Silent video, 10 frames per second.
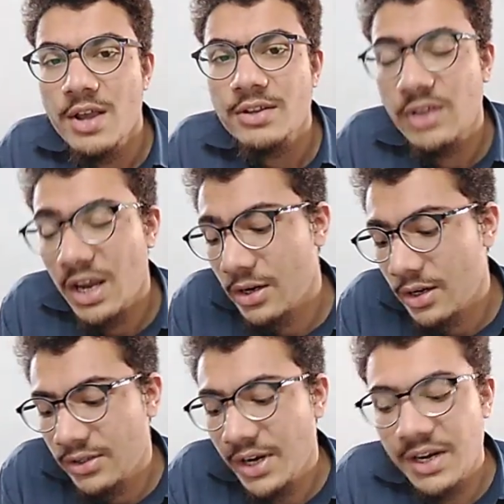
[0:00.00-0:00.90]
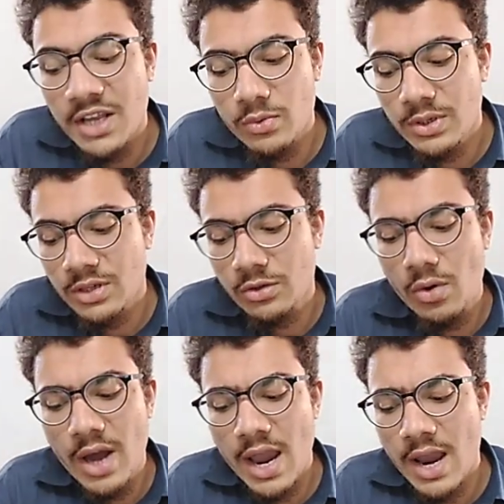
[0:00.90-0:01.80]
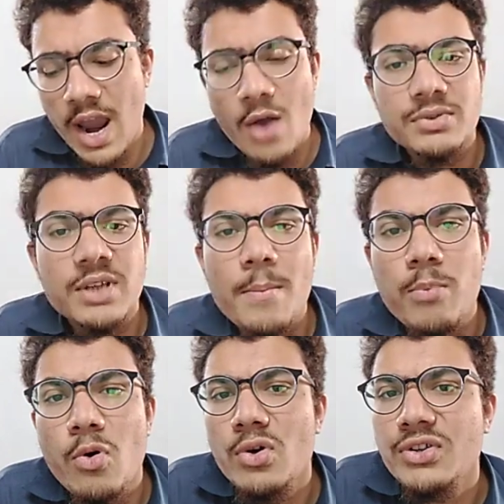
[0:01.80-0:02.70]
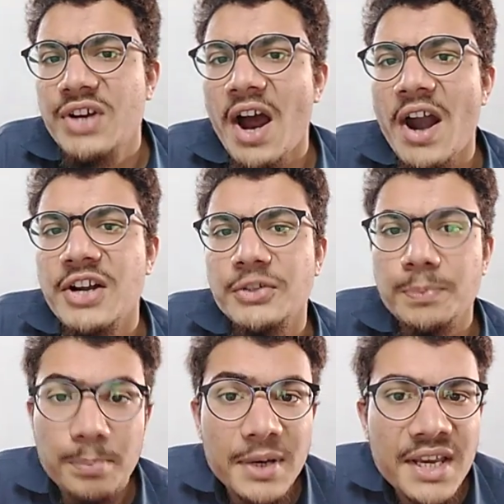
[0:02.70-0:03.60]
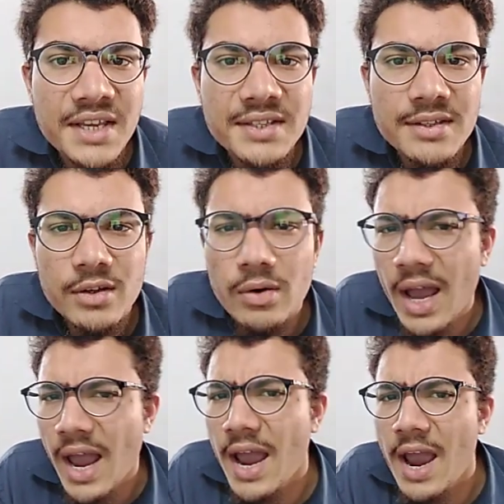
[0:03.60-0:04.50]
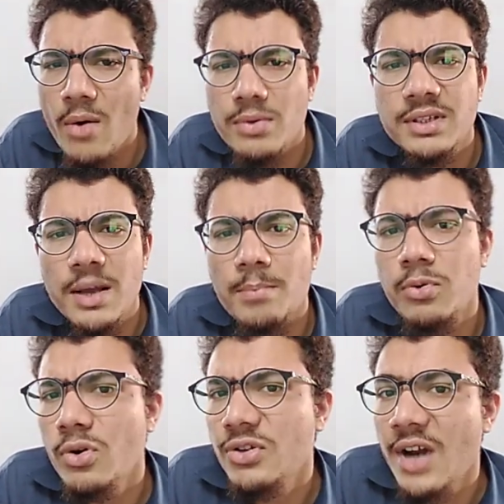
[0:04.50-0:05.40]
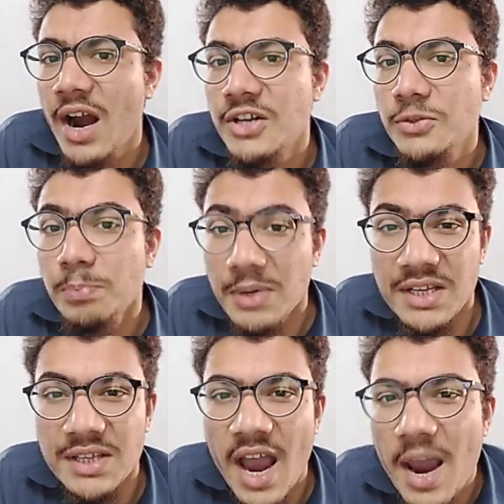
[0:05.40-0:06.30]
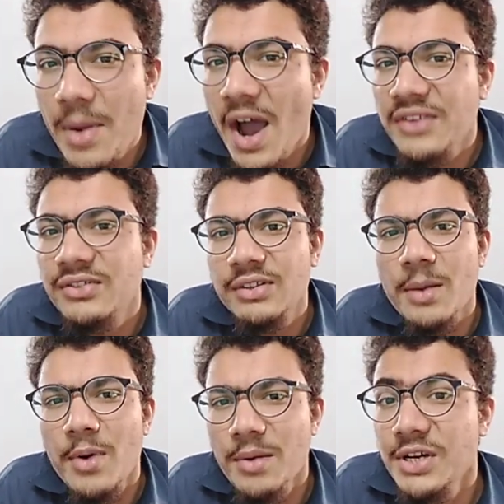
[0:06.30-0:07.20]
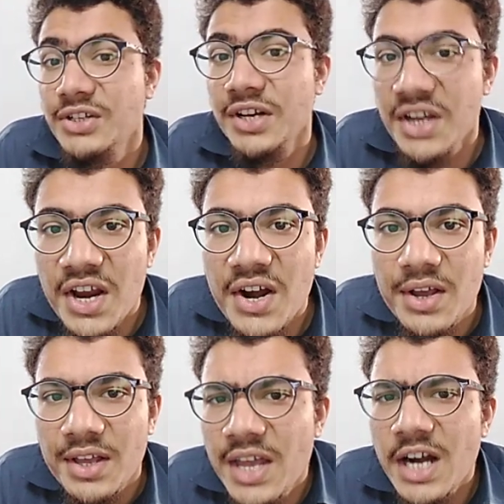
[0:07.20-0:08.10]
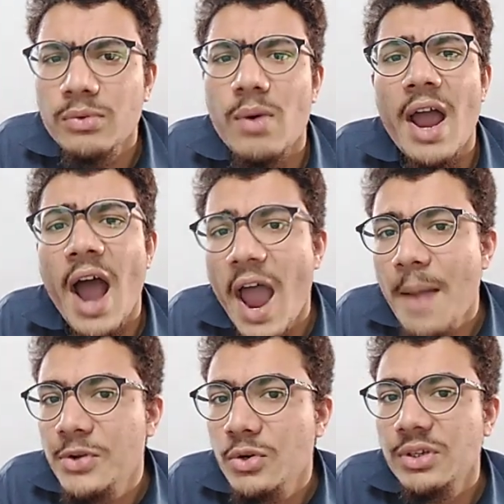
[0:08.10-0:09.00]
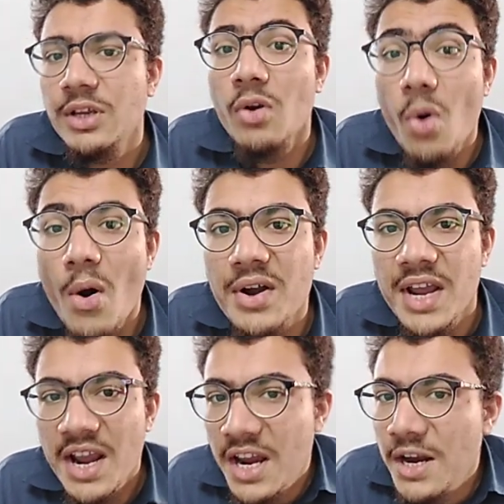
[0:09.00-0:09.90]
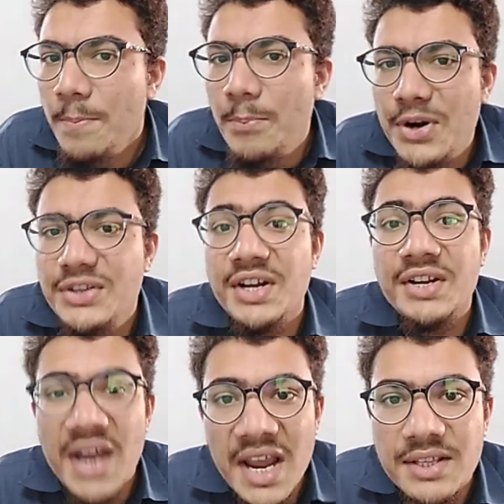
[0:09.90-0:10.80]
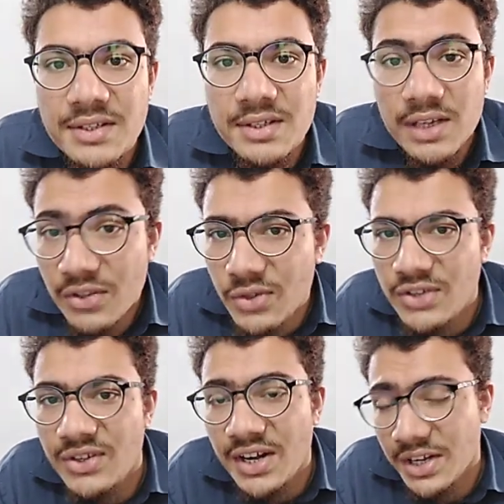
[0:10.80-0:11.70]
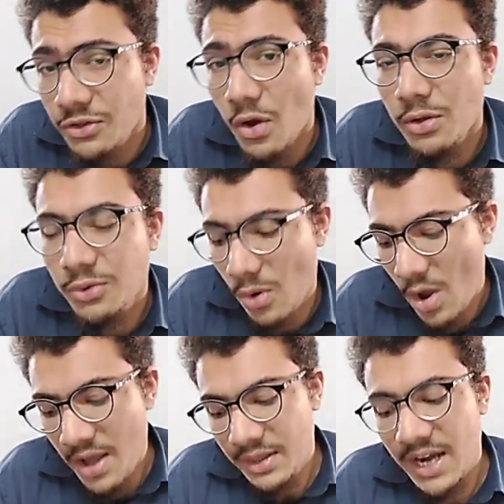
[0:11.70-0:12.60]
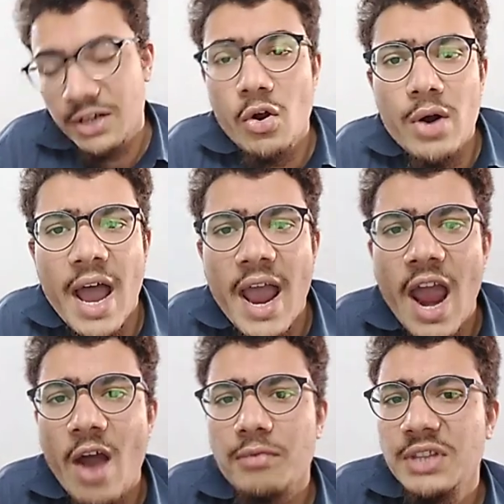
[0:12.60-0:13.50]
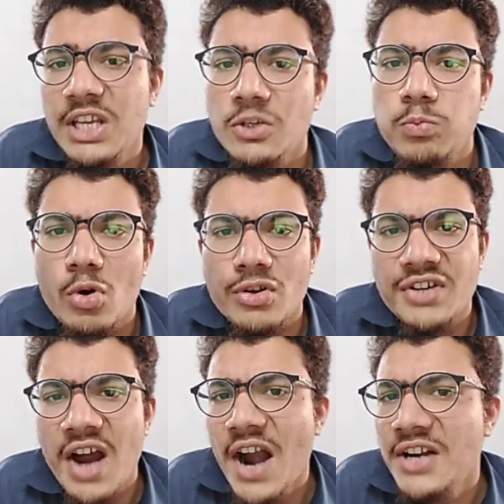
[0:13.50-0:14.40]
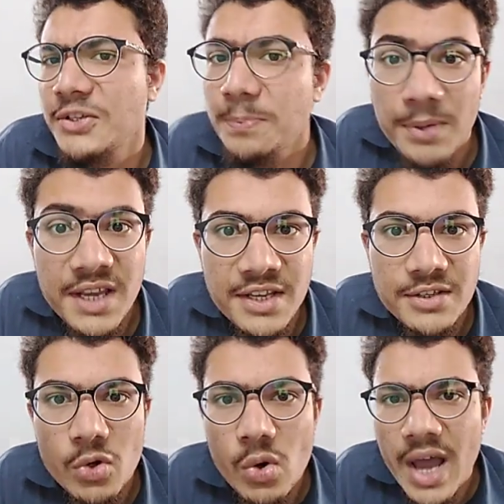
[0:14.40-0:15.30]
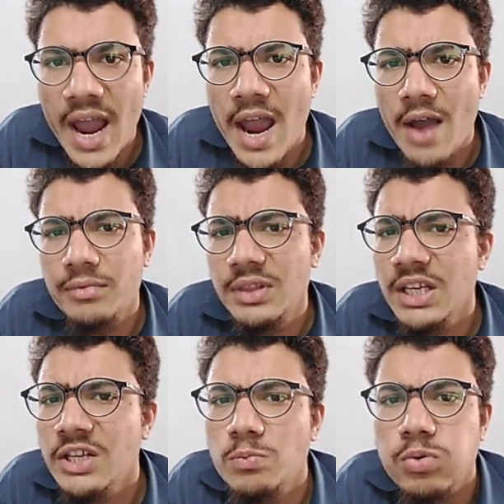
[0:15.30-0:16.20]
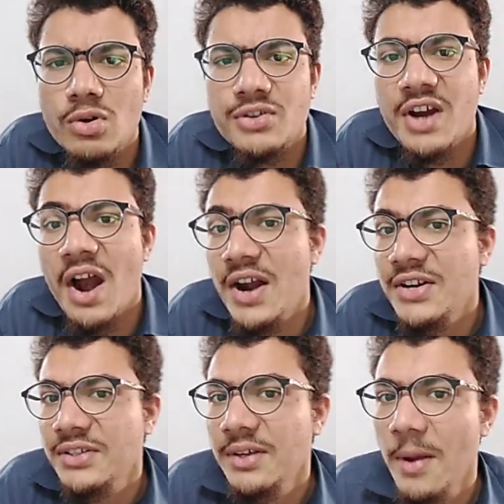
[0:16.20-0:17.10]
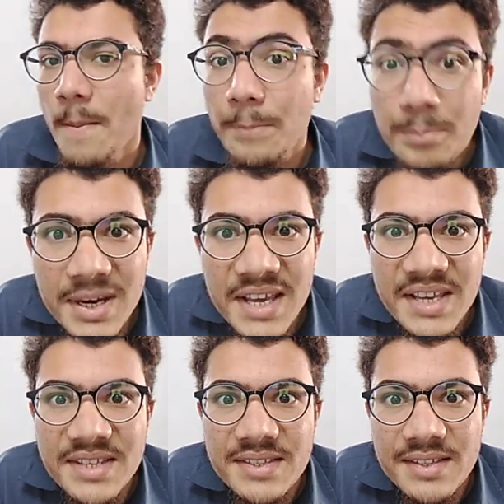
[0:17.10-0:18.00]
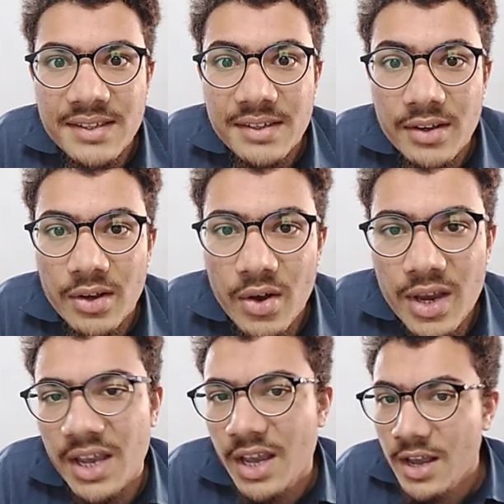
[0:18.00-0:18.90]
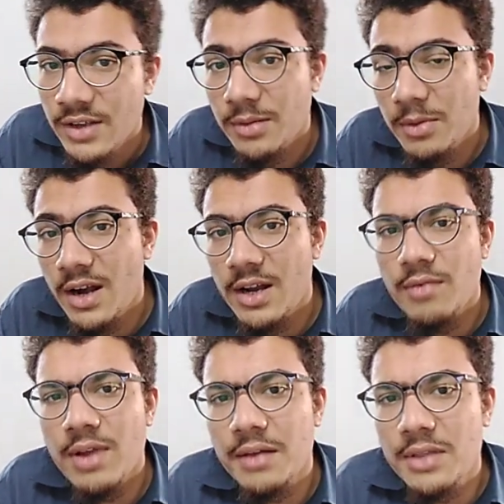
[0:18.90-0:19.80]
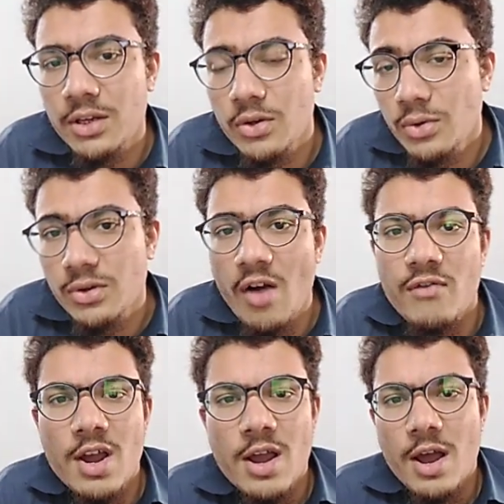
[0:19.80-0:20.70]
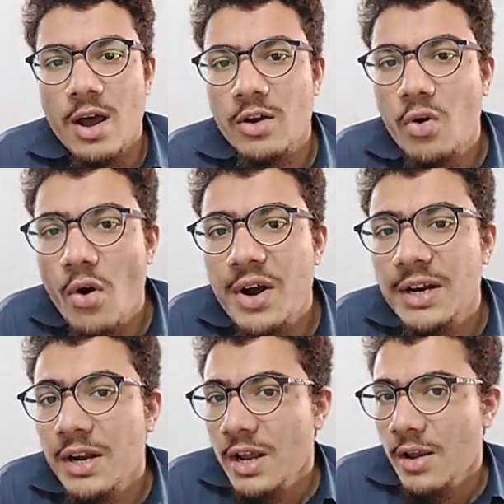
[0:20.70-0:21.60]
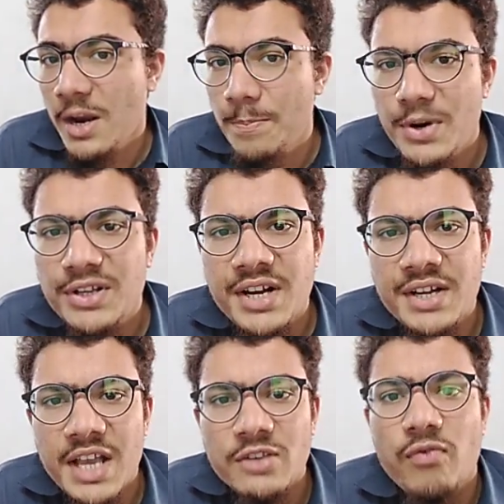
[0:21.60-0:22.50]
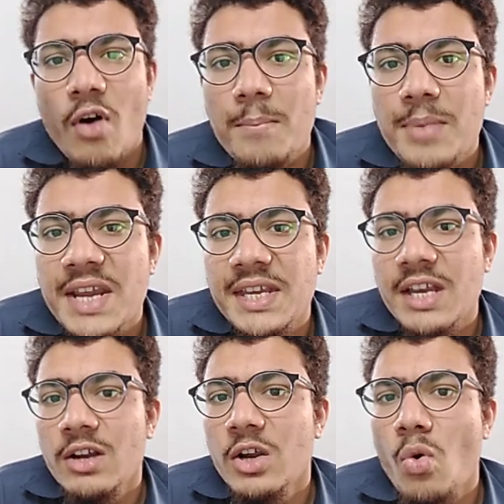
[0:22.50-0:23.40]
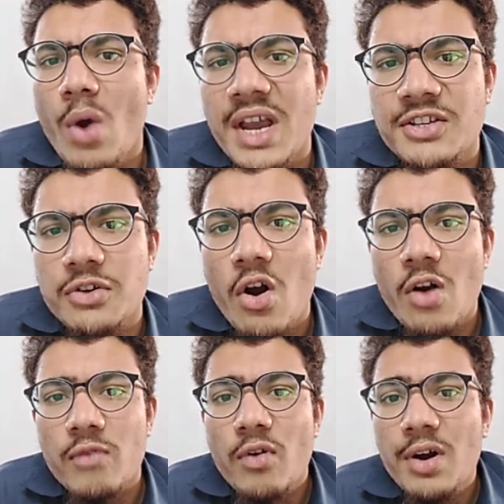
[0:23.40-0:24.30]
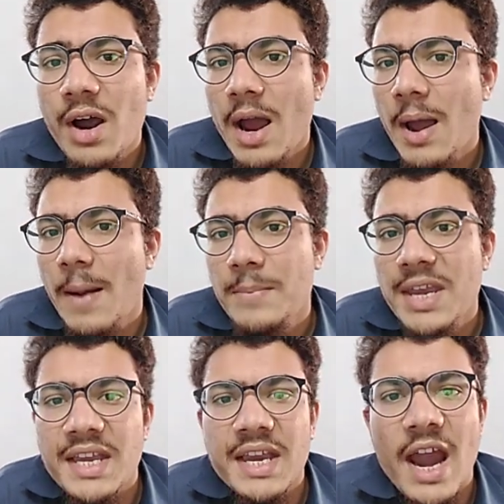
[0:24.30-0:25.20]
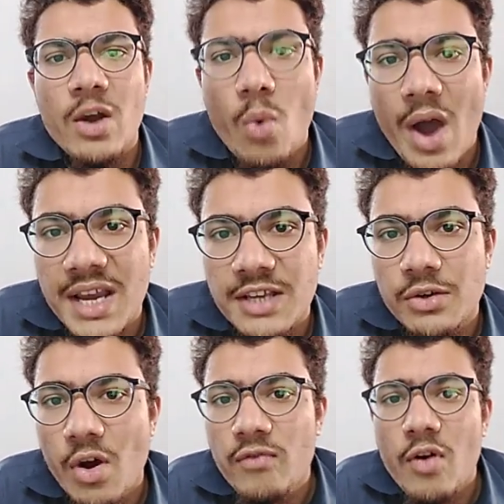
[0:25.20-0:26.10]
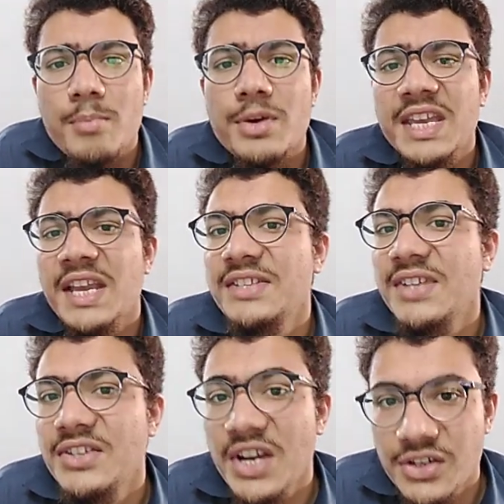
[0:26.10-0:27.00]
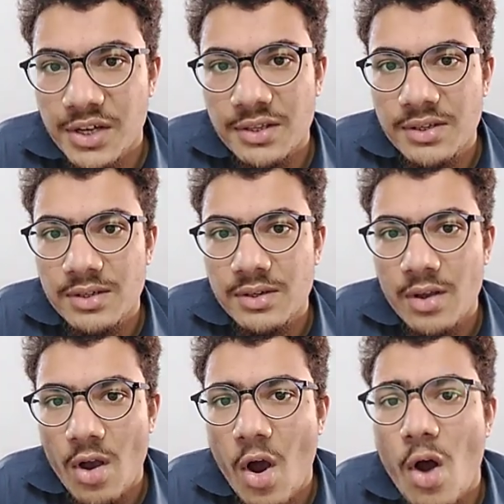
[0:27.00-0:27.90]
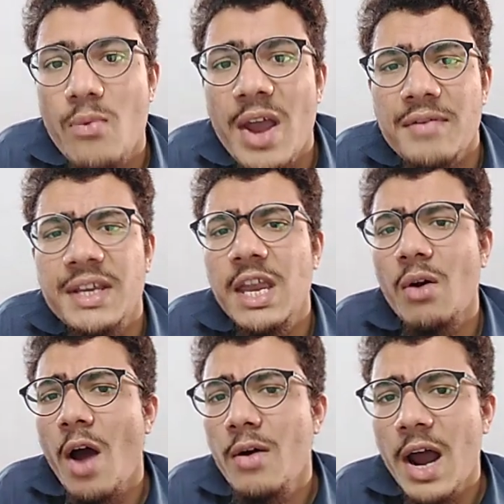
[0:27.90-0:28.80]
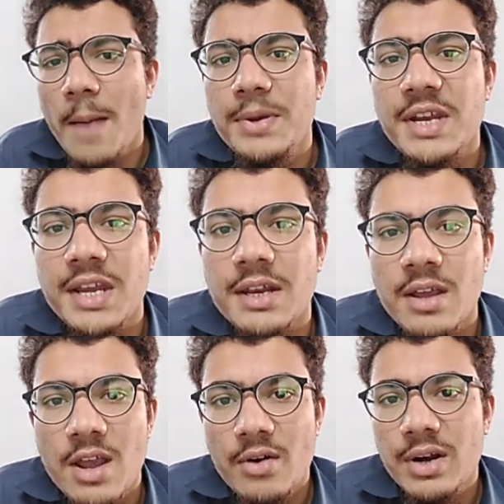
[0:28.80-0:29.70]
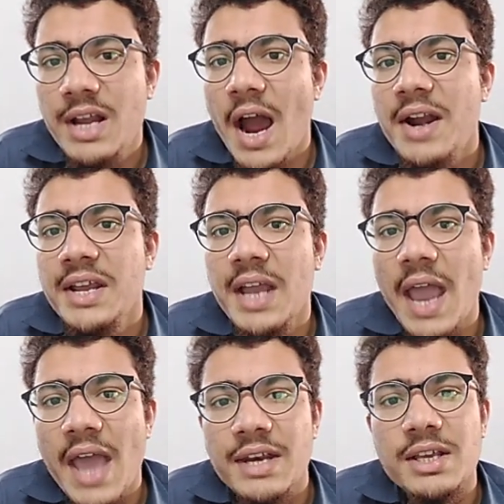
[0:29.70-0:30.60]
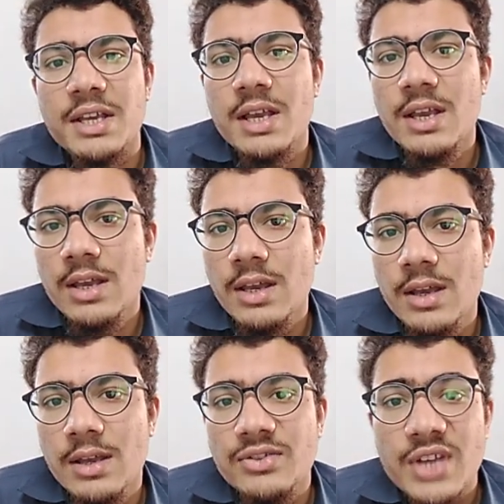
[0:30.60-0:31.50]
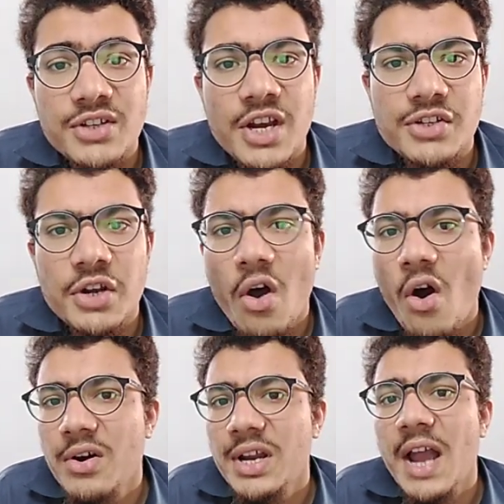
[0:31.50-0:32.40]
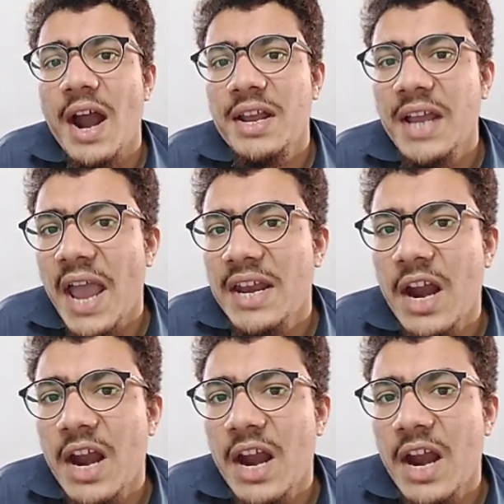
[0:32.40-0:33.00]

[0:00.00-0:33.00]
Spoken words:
sentence, which is: could I have some postcards please? Could I have some postcards please? I am asking the permission here. That's why I am using could in present tense in this sentence also, that could I have these postcards please? Could I have these postcards please? Okay, similarly we have the use of could in present tense for making request, or for making advice, or for making suggestions, or when we give our opinion regarding any suggestion or regarding any